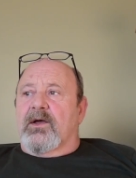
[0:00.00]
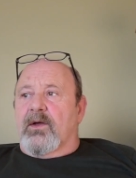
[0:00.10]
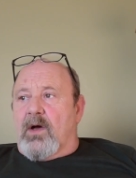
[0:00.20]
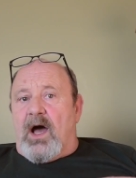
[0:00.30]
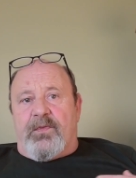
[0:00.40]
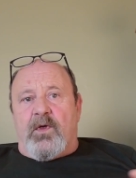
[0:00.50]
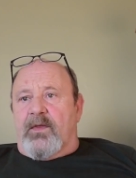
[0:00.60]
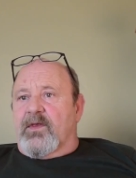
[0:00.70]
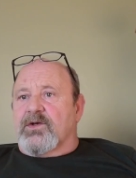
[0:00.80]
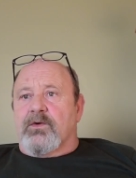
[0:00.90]
Uh, I
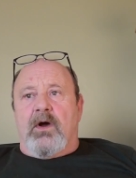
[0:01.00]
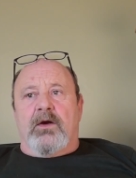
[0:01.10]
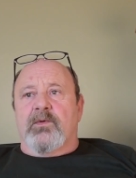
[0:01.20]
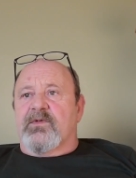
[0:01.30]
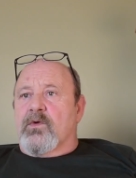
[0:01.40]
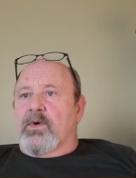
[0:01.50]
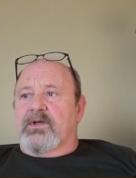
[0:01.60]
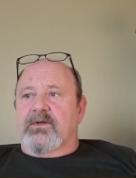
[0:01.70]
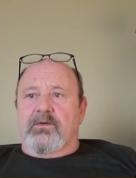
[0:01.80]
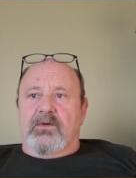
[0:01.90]
thought that Toronto was
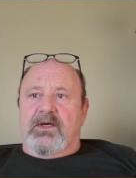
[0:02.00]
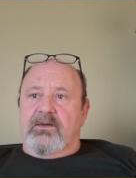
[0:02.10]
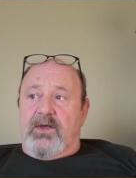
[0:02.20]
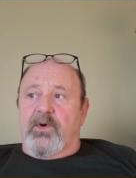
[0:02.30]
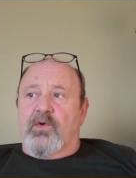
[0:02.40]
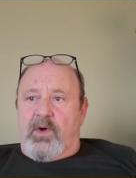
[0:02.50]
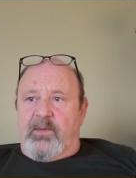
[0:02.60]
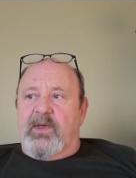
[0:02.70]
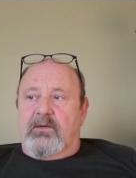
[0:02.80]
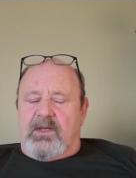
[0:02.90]
going to, uh, they were
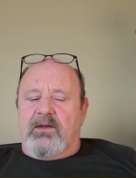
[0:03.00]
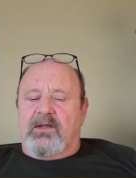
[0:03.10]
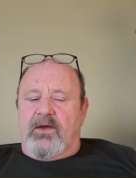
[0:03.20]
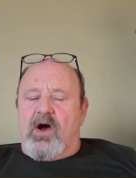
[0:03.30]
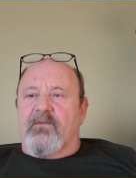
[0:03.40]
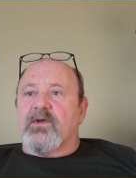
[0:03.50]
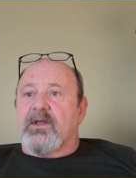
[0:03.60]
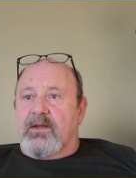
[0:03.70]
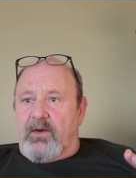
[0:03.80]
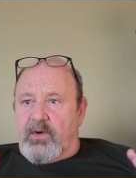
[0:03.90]
going to be, they, they
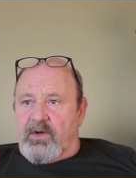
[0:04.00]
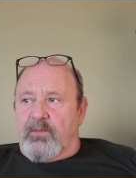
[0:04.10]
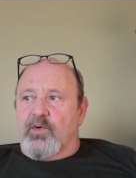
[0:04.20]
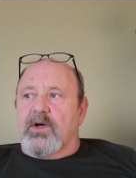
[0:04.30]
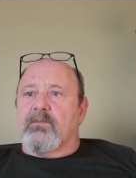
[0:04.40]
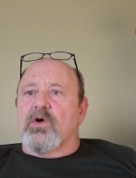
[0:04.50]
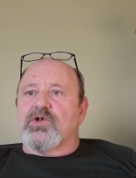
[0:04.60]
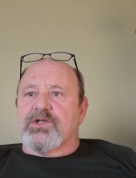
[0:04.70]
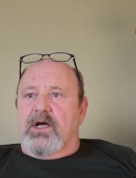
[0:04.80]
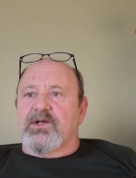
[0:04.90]
offered that they were going to put a
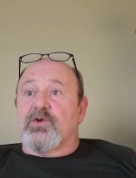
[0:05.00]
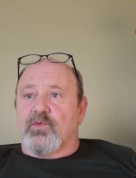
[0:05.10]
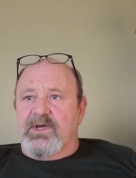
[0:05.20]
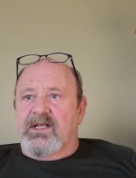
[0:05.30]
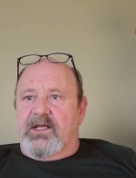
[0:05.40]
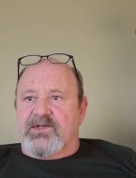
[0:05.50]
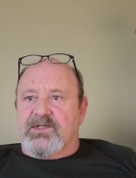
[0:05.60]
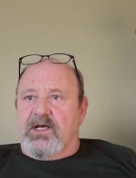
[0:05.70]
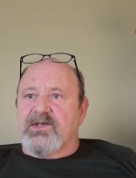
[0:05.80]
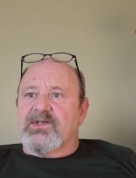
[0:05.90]
motion on to
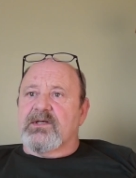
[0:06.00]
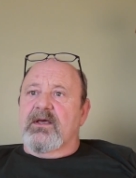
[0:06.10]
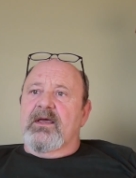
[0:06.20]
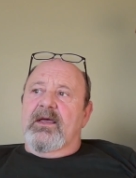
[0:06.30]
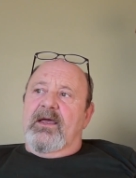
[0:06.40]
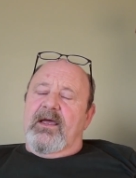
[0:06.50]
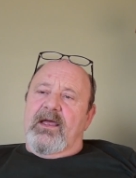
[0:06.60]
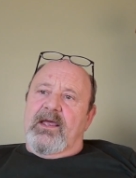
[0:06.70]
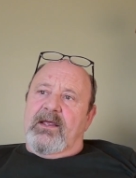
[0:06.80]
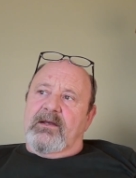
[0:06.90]
relist us.
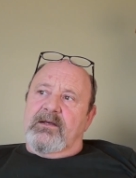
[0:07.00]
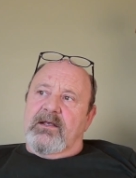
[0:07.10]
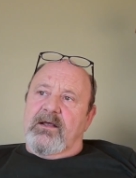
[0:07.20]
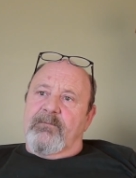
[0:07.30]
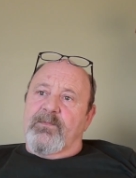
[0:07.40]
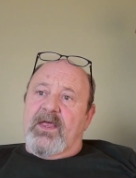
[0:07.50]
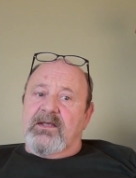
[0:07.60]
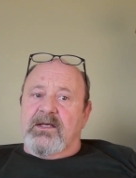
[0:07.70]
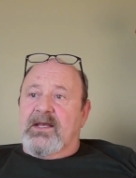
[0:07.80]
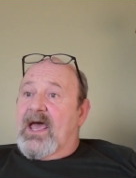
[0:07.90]
And um,
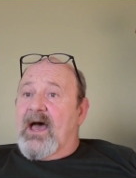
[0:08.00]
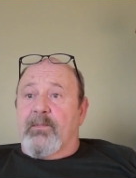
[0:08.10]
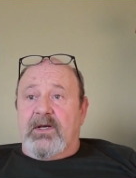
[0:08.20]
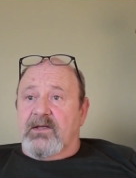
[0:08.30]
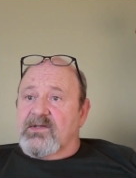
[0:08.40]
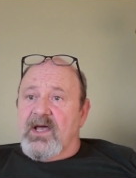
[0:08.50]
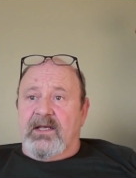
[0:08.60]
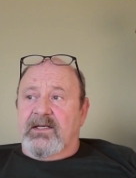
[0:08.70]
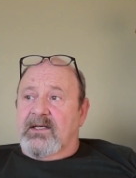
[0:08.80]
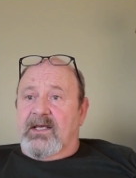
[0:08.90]
that didn't happen. And
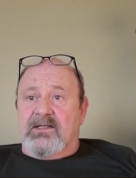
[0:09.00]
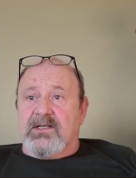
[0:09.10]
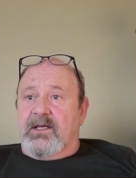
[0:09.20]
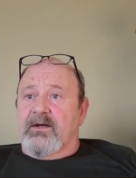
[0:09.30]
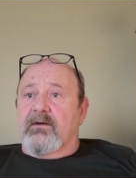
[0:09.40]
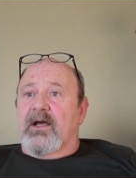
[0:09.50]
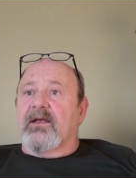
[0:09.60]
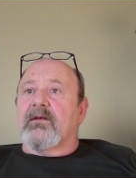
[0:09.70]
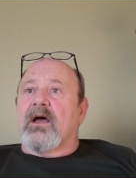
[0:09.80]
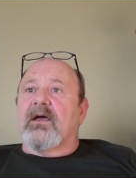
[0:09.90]
90 days later,
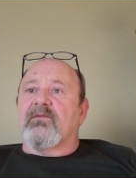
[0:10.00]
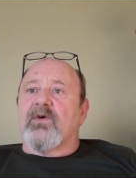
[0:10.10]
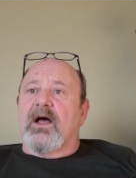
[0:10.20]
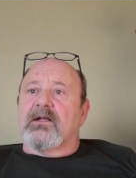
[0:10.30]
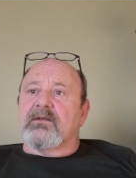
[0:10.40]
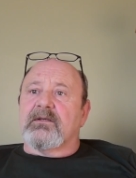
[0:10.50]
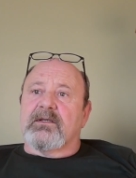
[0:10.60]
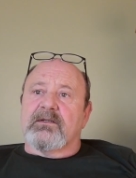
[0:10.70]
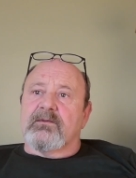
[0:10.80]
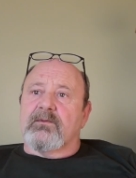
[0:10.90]
I, I filed
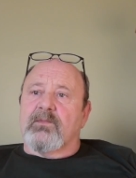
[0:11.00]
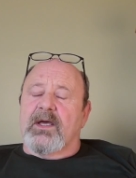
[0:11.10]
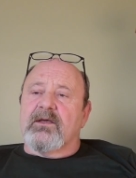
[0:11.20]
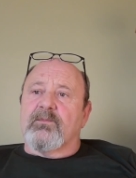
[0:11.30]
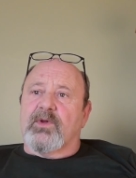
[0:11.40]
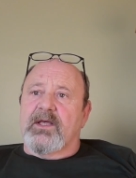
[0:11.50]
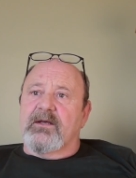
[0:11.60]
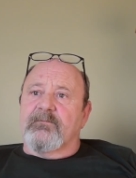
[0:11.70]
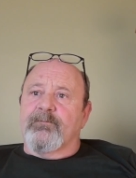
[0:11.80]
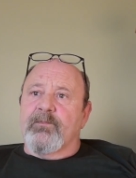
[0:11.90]
uh, my
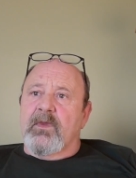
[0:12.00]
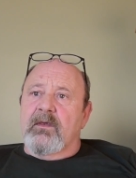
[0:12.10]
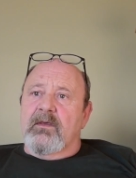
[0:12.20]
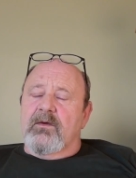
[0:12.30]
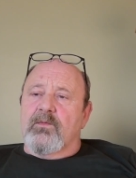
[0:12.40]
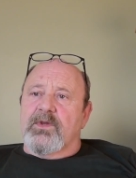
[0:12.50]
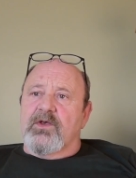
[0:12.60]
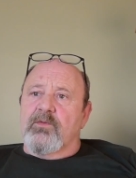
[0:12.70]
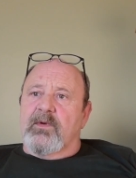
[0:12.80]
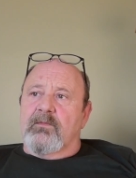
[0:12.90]
complaint with
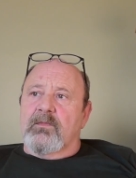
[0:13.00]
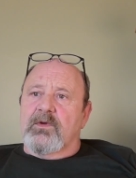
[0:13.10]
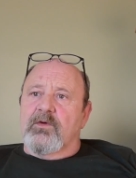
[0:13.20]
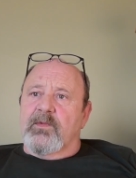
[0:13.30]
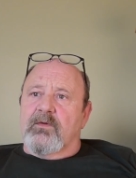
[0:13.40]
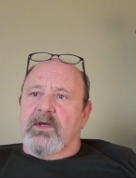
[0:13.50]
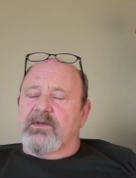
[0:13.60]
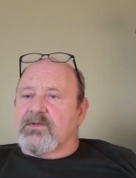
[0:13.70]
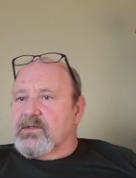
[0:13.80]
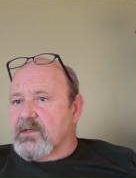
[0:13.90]
the Human, Human
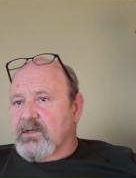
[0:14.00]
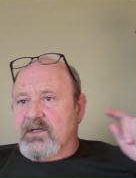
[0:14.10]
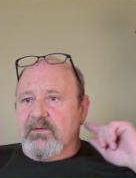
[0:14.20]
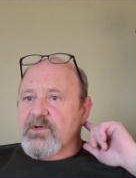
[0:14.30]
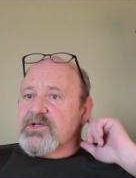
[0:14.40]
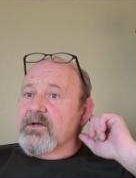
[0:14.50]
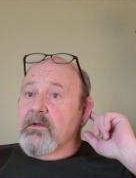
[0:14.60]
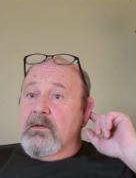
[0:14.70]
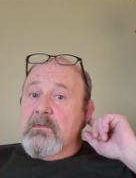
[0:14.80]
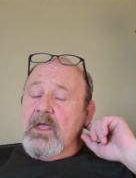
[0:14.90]
Rights uh, Commission.